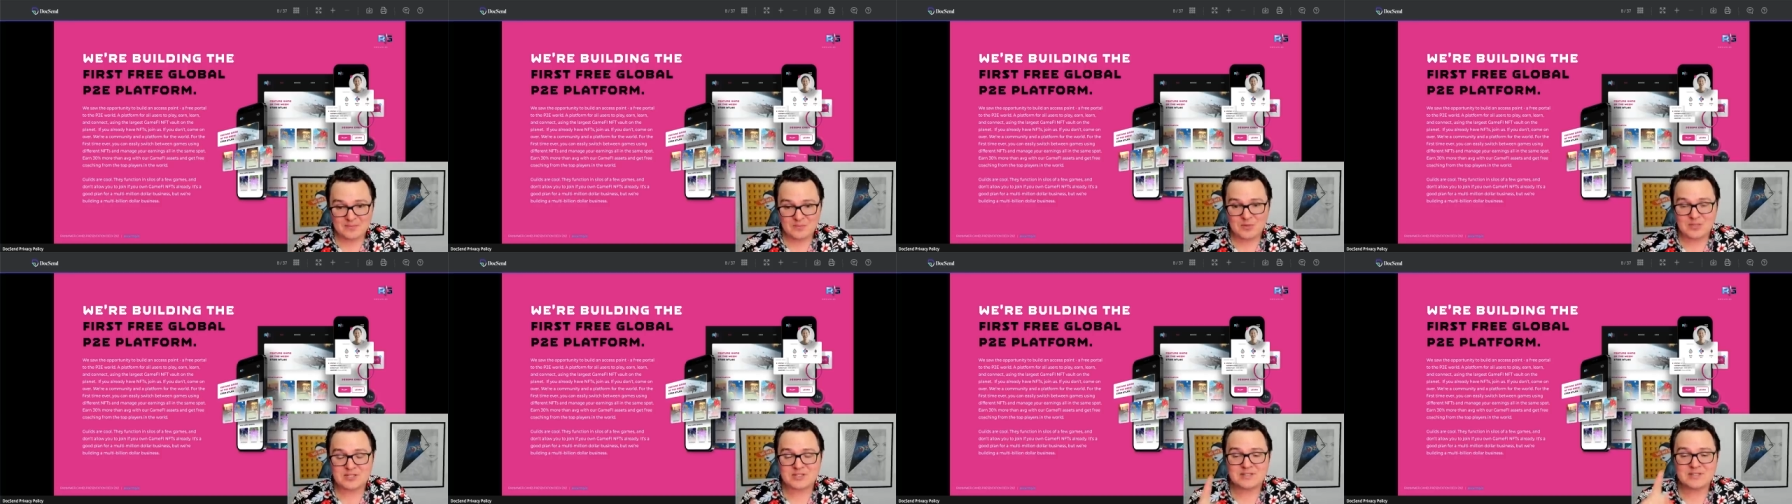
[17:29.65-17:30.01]

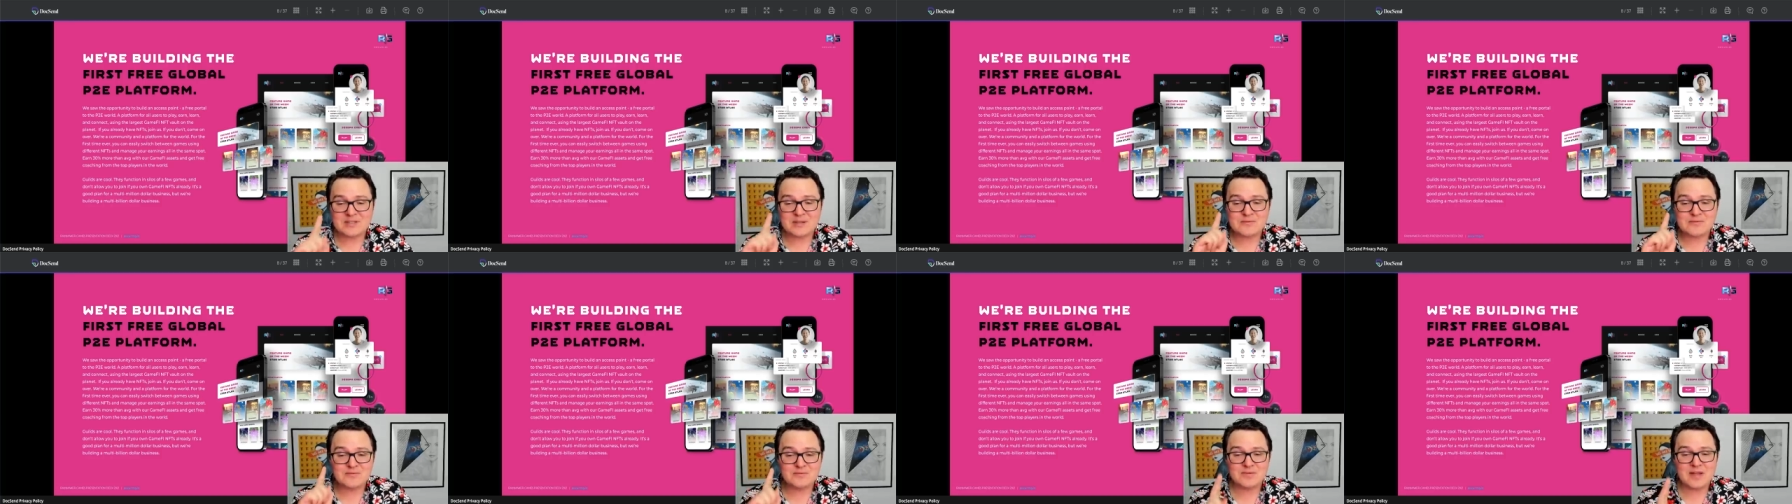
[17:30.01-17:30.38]
which is
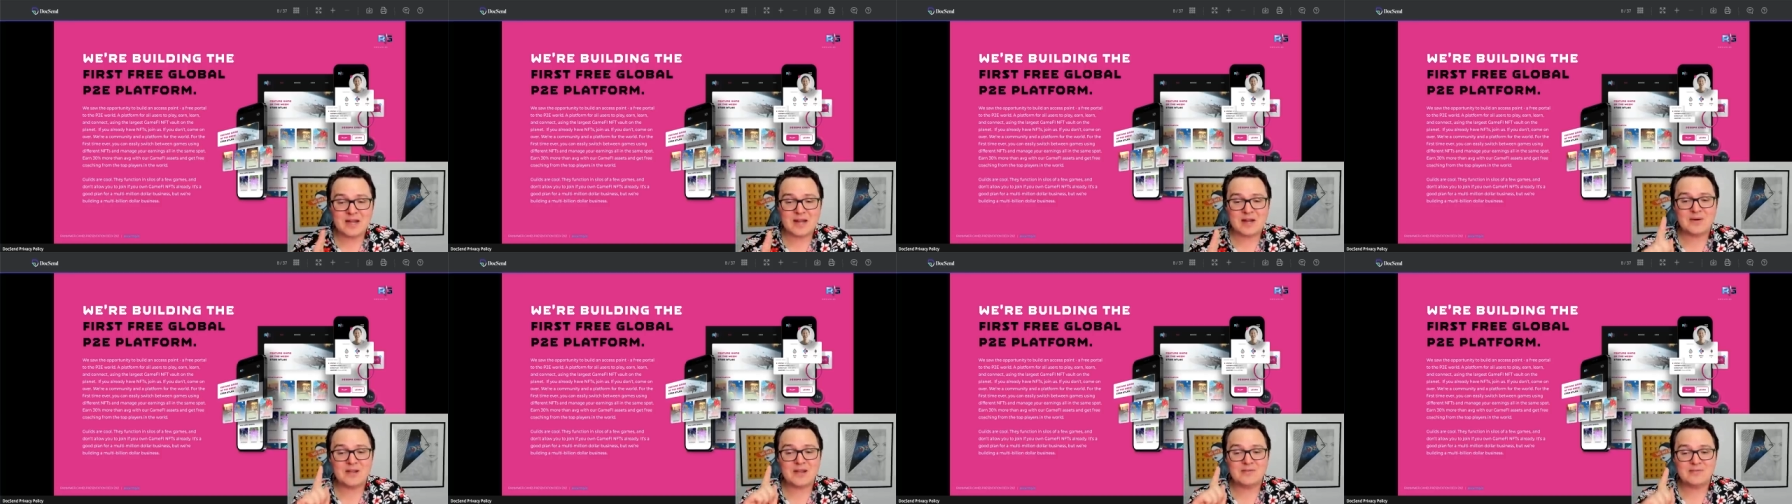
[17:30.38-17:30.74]
a
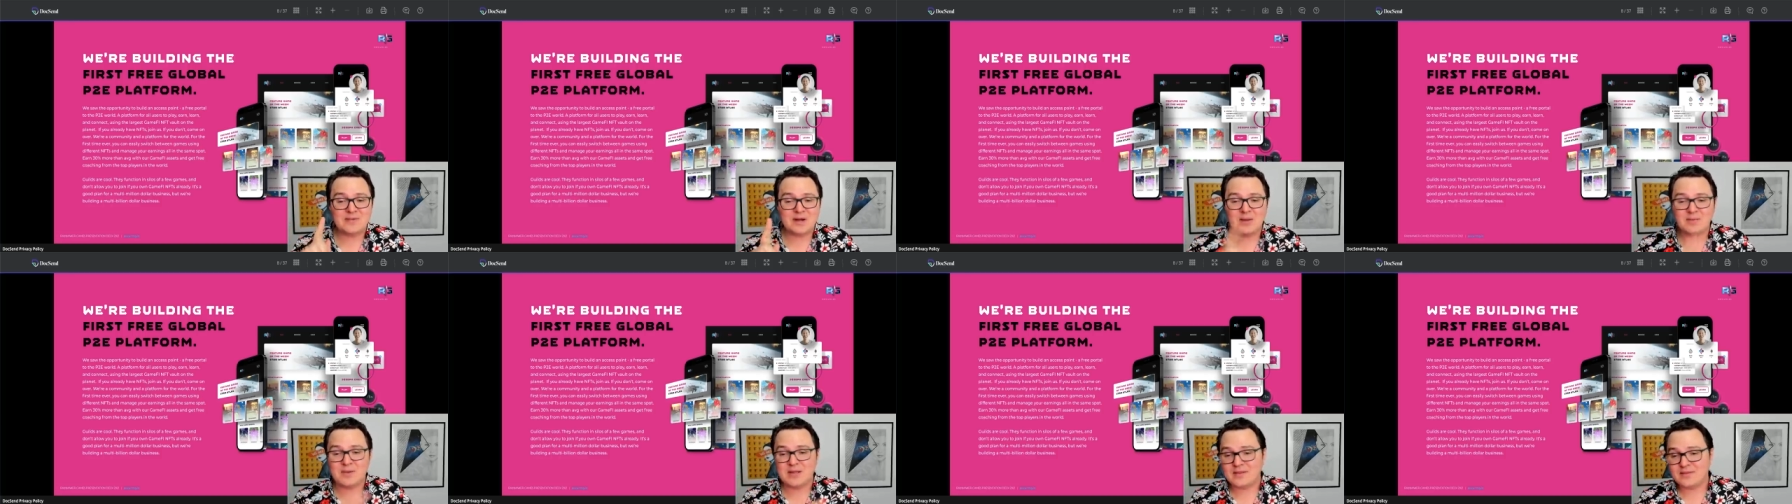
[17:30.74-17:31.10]
very,
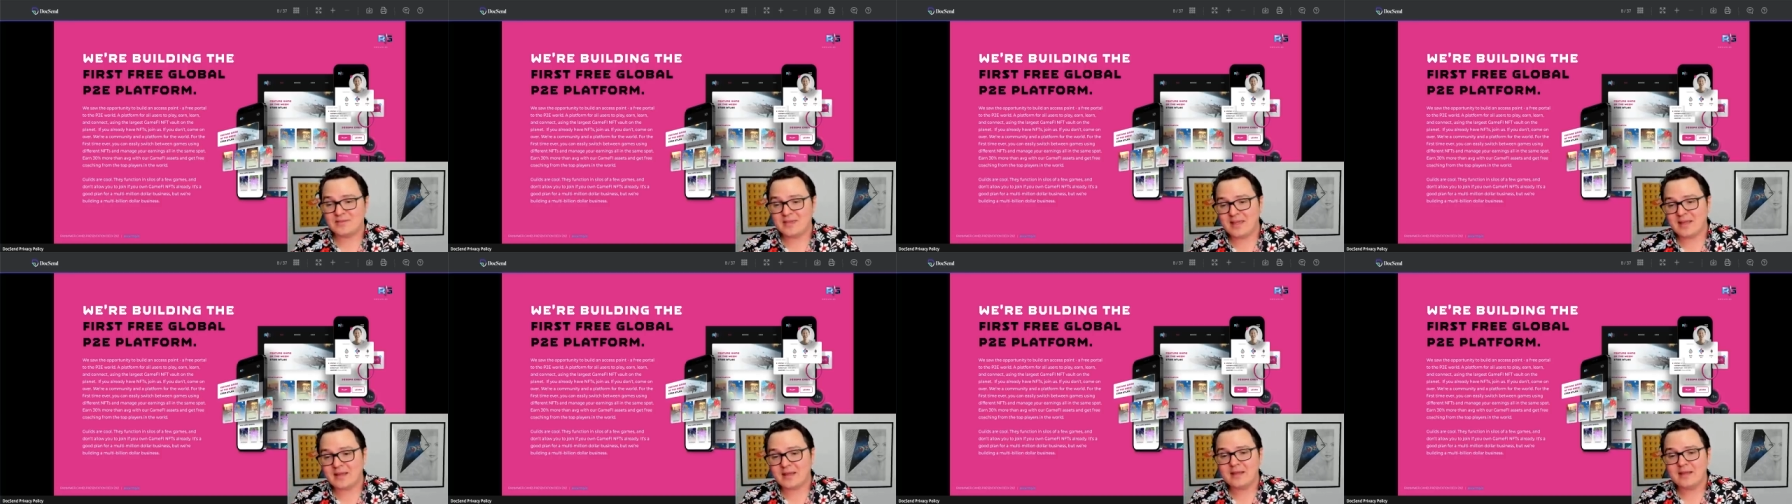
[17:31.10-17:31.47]
very big
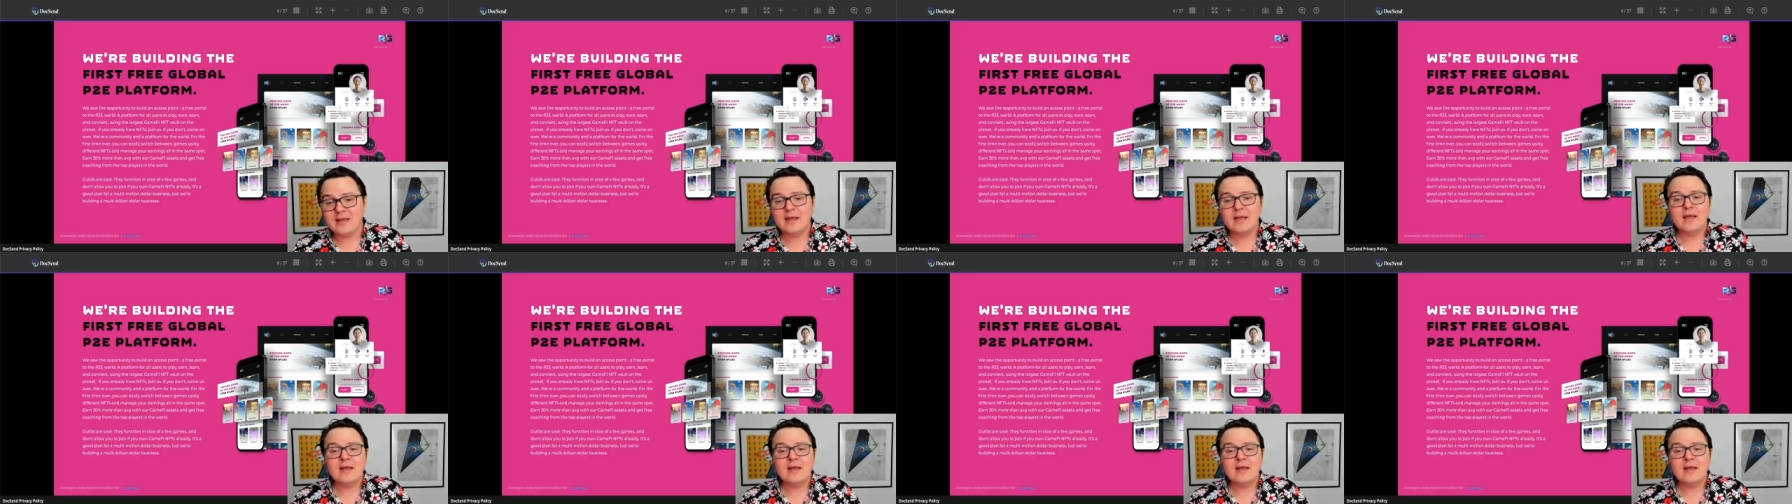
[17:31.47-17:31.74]
thing.